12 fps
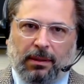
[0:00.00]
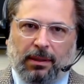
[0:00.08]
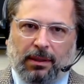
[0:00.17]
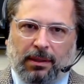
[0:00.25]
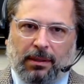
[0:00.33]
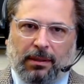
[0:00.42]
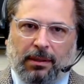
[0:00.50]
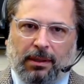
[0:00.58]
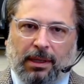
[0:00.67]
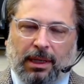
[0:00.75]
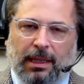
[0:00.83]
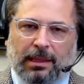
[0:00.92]
uh, a
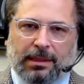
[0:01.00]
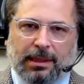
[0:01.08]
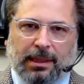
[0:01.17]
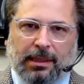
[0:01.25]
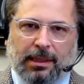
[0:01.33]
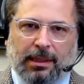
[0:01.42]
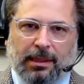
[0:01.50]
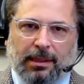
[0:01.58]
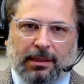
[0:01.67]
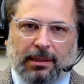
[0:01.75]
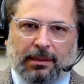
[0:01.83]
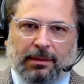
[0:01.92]
classic
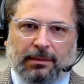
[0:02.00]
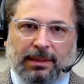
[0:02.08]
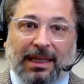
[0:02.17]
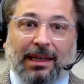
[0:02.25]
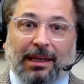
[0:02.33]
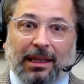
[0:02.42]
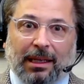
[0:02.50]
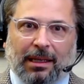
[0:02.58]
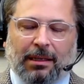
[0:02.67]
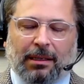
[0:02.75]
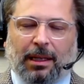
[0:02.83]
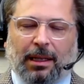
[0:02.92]
uh,
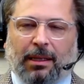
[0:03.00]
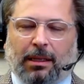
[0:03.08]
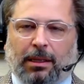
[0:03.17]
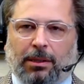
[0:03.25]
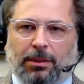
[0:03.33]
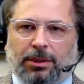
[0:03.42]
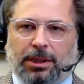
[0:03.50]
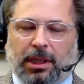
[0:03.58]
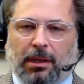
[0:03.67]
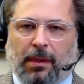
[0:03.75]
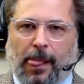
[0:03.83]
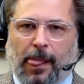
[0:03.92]
technique like a
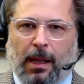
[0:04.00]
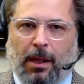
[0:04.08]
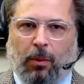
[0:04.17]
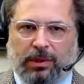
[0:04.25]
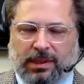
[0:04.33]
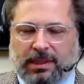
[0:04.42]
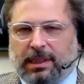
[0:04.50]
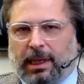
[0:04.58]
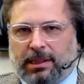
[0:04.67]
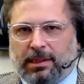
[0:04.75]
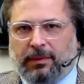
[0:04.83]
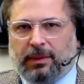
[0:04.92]
guilloche with the
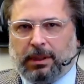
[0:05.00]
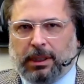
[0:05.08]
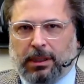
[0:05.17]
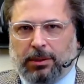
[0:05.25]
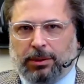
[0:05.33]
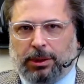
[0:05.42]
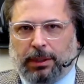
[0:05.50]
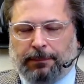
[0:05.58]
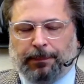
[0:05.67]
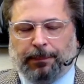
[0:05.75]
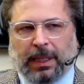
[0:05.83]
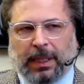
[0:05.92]
size of the guilloche.
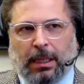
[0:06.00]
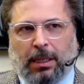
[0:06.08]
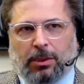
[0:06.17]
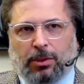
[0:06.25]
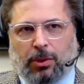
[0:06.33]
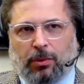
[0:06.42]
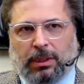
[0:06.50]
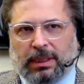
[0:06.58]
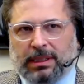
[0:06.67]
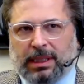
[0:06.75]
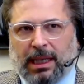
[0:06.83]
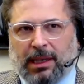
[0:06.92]
So the
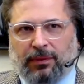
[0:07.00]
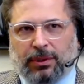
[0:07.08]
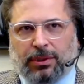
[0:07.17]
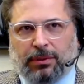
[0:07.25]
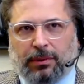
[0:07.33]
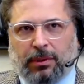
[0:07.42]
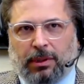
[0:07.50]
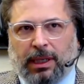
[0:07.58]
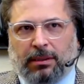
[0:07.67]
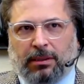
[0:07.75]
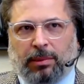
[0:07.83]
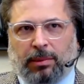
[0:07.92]
design, first of all,
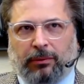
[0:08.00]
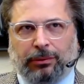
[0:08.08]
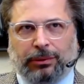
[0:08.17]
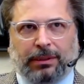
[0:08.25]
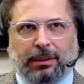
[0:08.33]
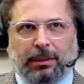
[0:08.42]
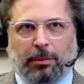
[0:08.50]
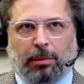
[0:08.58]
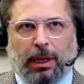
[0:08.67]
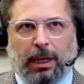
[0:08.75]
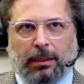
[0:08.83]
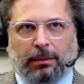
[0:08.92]
had to be rooted in the
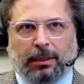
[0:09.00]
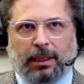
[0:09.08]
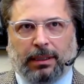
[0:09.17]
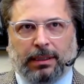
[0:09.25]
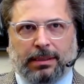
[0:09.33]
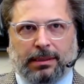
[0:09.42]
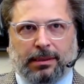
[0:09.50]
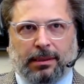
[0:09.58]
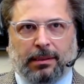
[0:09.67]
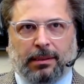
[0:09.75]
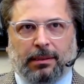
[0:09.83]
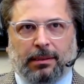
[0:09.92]
brand, and it's
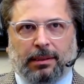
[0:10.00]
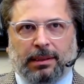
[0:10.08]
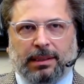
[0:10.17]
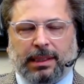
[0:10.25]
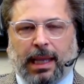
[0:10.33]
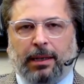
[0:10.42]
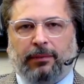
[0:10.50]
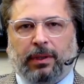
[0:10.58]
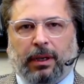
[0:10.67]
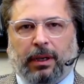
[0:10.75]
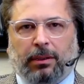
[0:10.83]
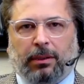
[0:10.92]
uh, the design of the
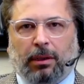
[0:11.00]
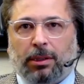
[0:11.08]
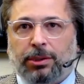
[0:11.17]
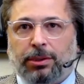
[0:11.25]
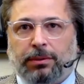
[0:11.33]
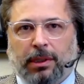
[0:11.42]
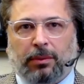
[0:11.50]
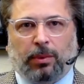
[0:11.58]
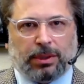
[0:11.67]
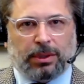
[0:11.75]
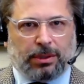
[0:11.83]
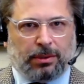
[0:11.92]
Grain d'Orge that
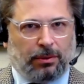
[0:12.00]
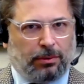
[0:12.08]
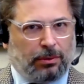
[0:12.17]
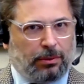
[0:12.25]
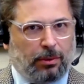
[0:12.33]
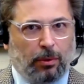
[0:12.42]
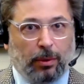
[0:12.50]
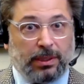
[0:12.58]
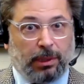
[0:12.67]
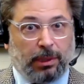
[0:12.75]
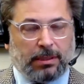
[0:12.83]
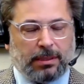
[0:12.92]
was always
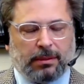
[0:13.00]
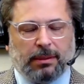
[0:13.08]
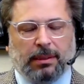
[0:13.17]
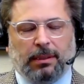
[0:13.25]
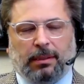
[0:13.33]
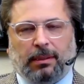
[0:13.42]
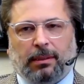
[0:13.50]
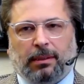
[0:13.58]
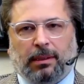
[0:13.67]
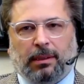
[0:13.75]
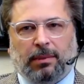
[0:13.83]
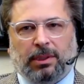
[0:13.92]
present in,
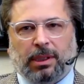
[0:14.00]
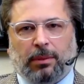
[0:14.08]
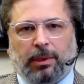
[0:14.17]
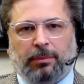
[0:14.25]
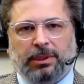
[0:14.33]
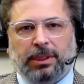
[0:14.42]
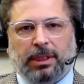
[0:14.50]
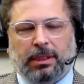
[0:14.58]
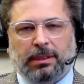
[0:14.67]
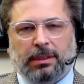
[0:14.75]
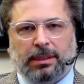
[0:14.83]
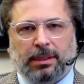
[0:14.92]
in Michel
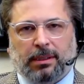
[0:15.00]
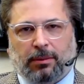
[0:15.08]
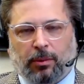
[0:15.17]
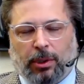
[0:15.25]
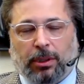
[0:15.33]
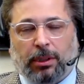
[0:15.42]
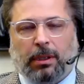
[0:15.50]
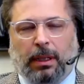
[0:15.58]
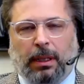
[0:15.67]
Parmigiani's uh, work.